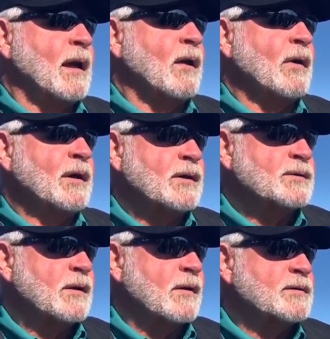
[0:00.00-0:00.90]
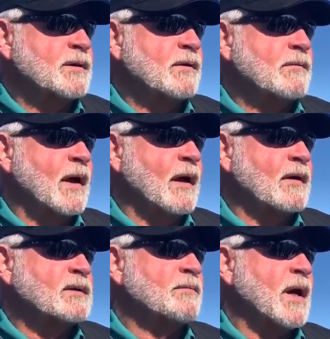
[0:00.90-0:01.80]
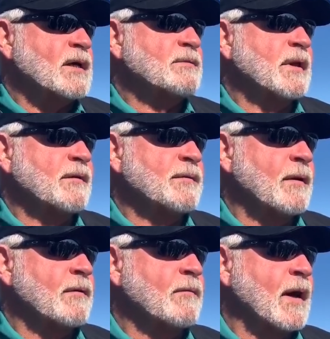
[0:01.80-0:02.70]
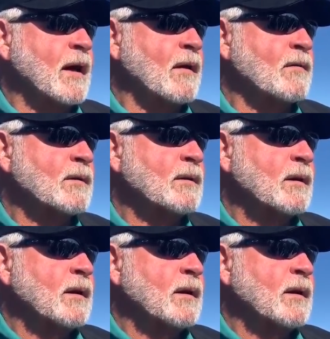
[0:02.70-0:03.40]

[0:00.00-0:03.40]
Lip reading: I know he discharged 2 rounds and possibly a 3rd round